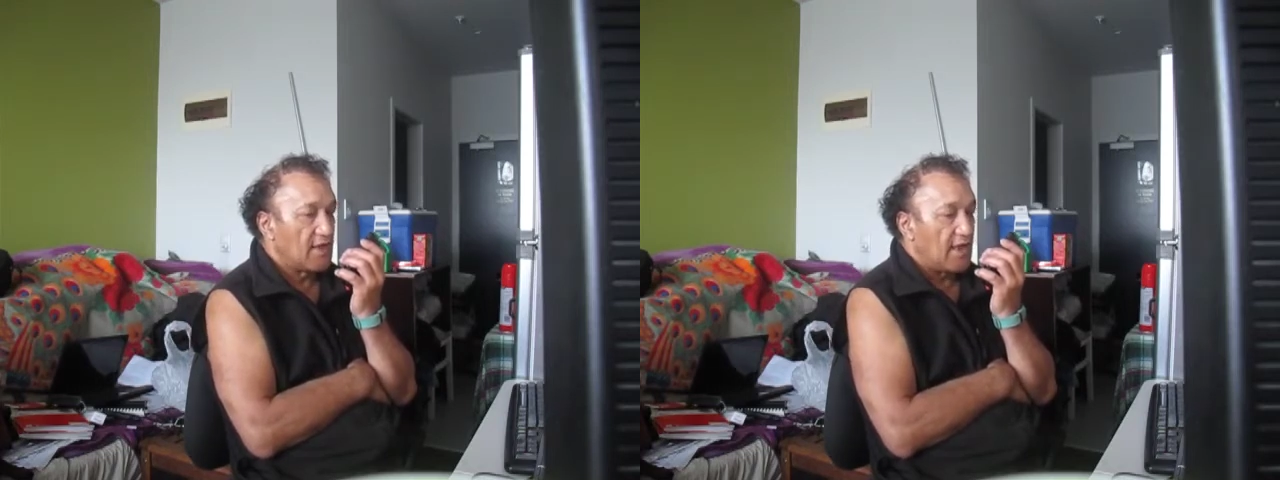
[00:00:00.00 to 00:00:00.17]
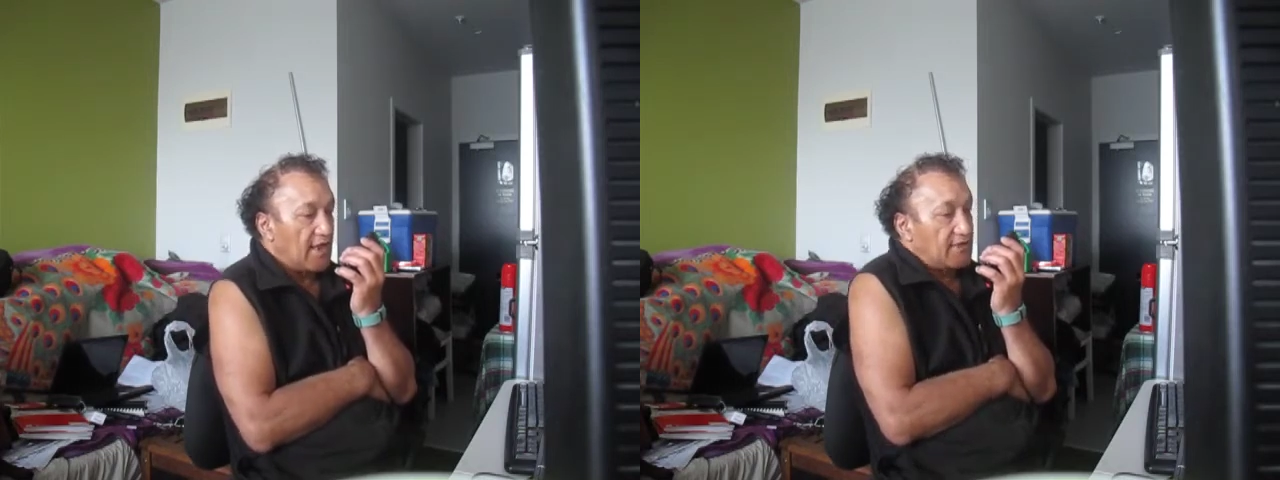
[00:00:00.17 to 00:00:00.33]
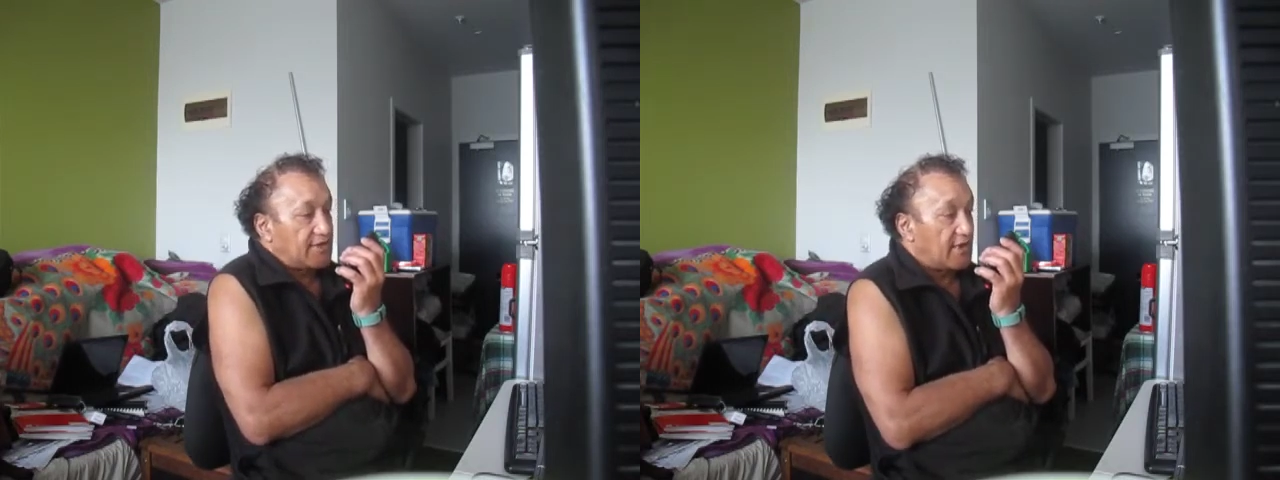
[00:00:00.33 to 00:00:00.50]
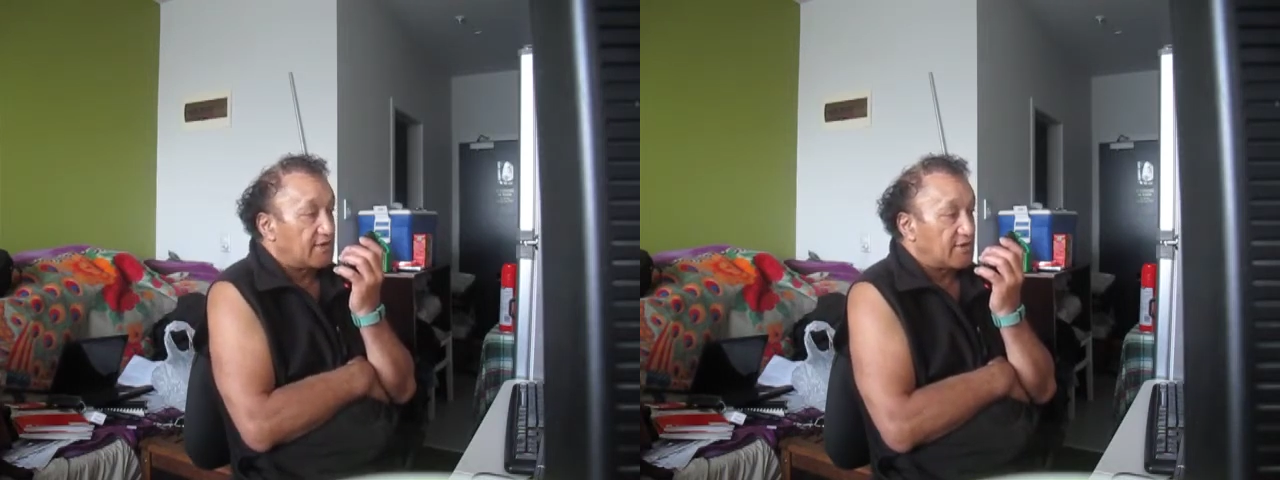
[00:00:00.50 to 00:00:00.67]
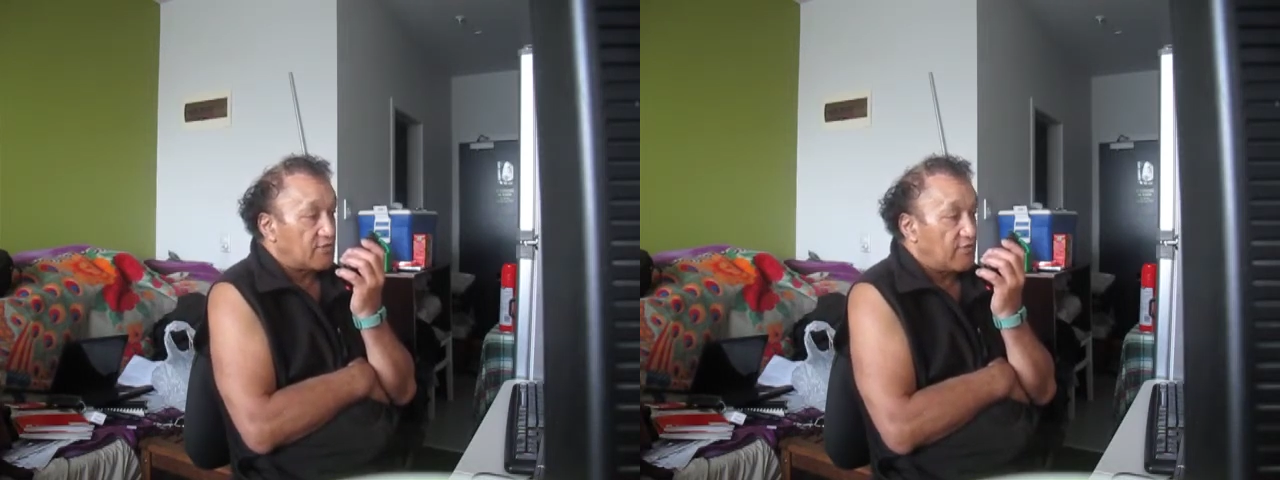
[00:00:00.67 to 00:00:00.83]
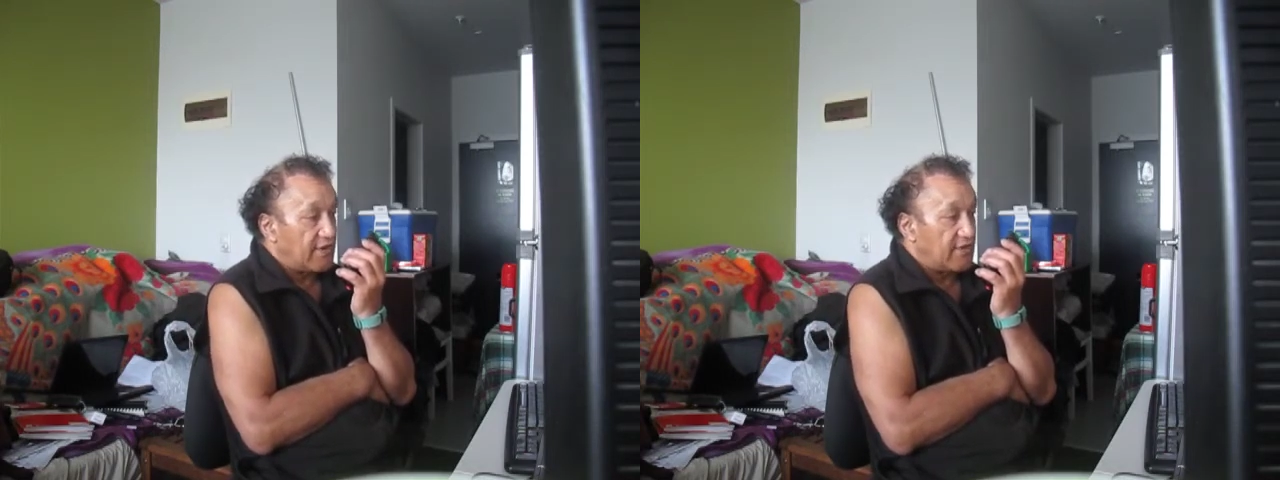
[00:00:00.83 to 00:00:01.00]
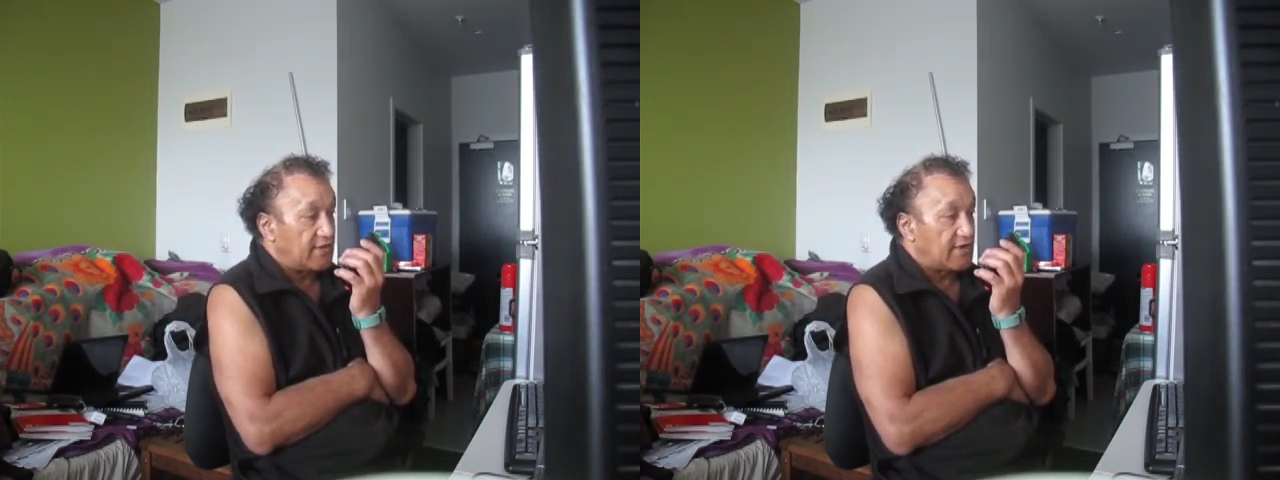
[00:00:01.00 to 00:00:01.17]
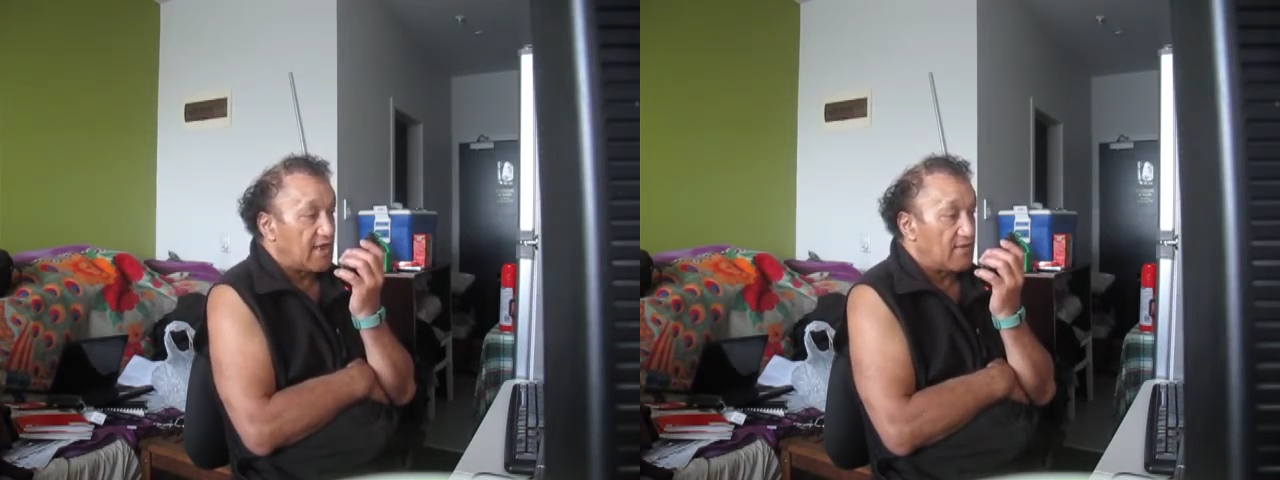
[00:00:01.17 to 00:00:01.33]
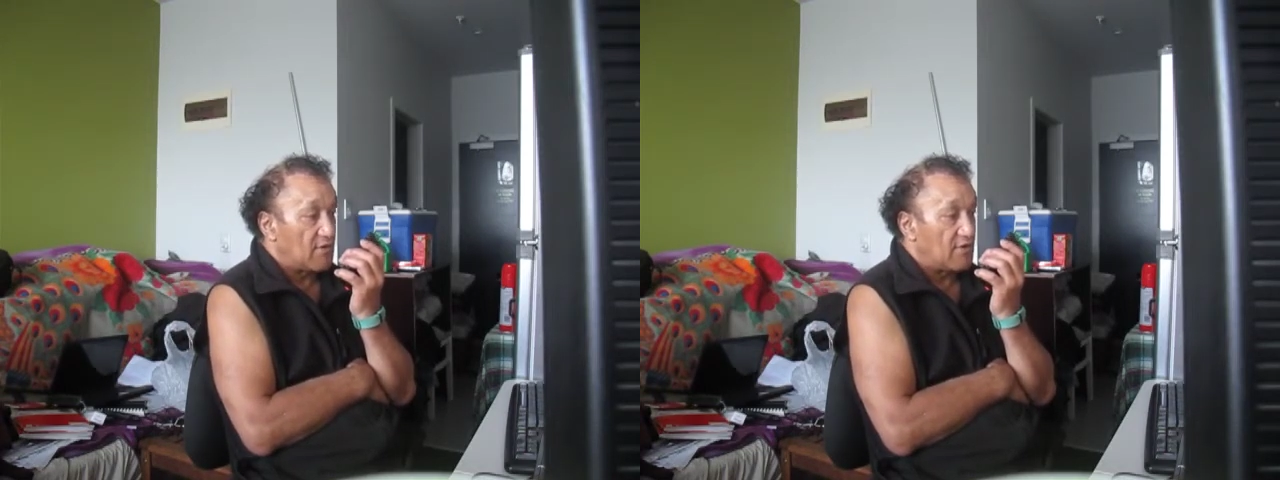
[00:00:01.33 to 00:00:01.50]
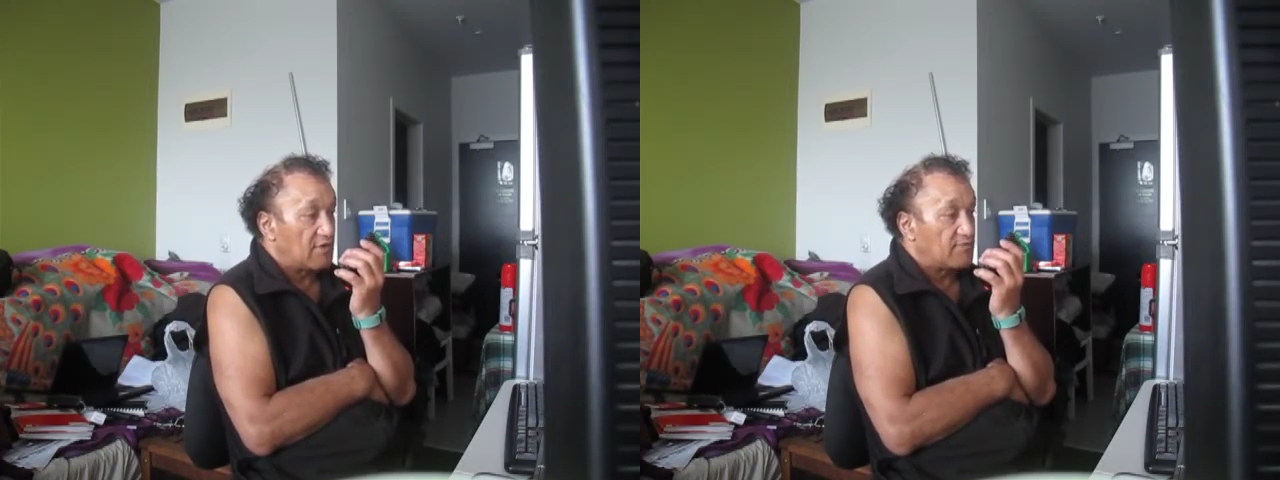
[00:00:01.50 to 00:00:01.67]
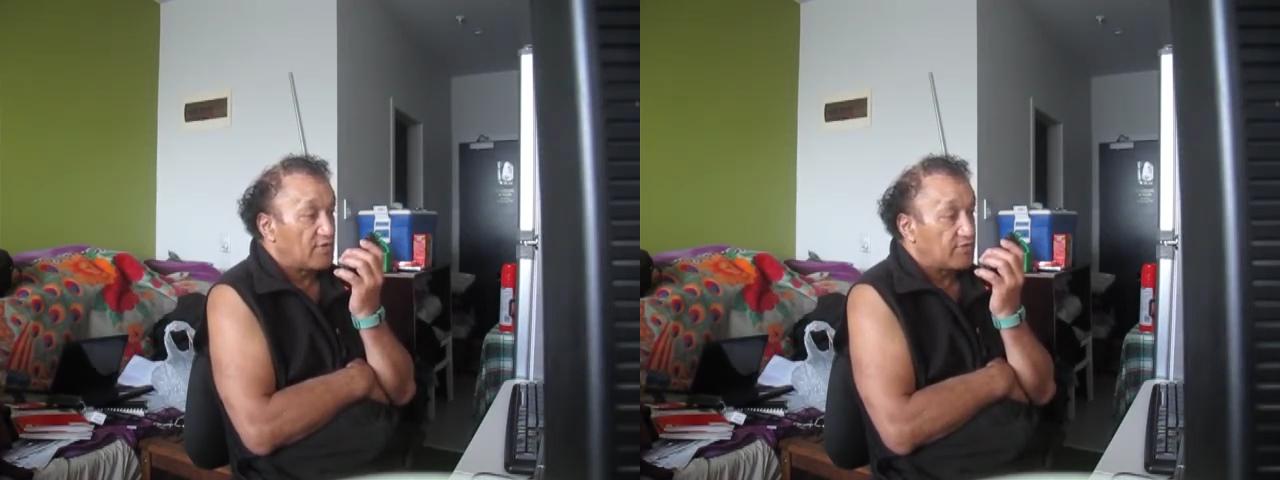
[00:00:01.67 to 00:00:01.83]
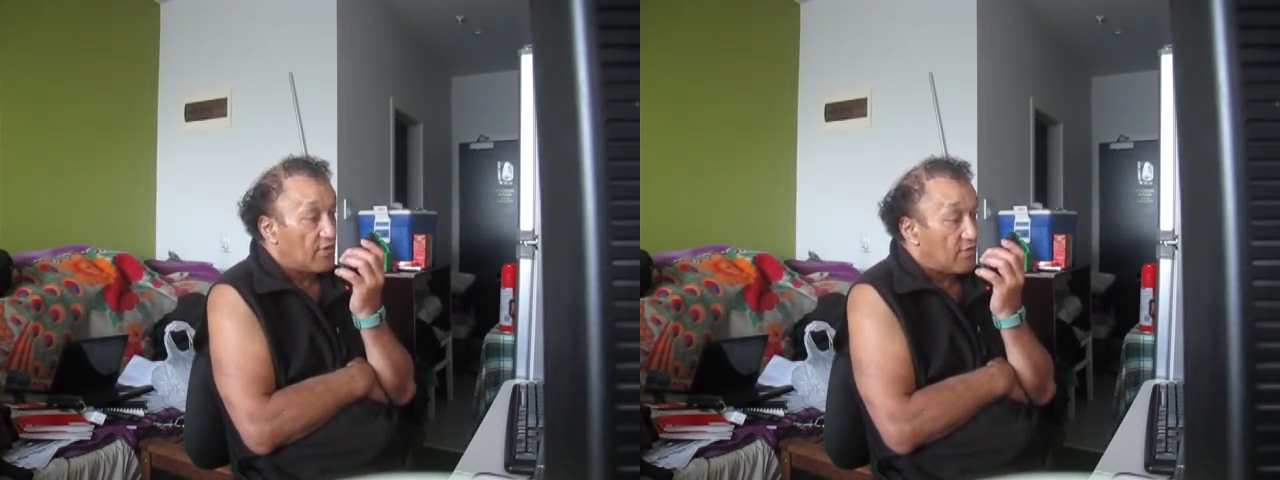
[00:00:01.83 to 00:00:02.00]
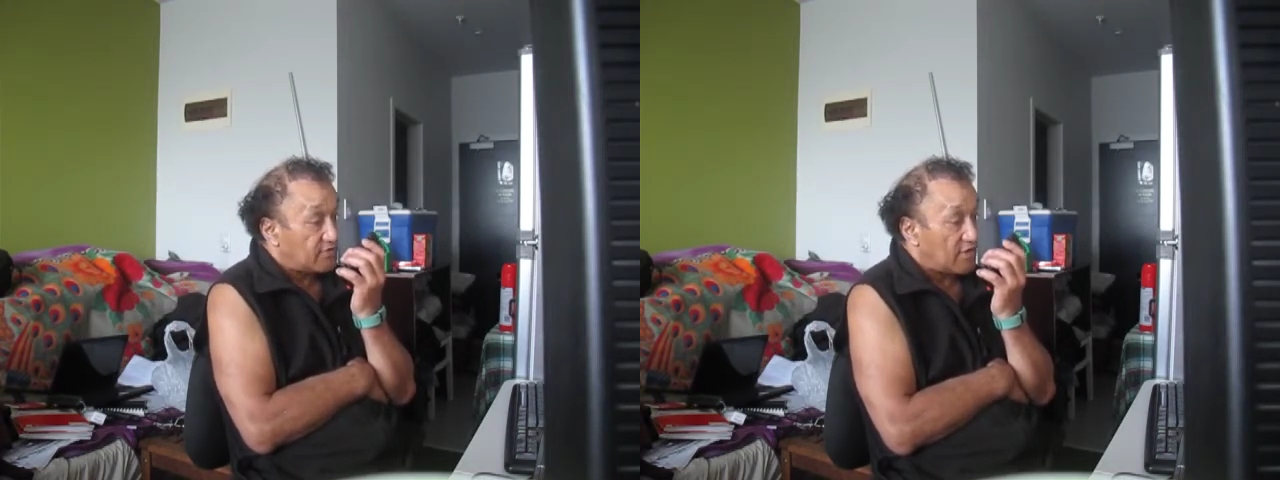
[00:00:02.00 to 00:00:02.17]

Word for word: and then the queen came along and put her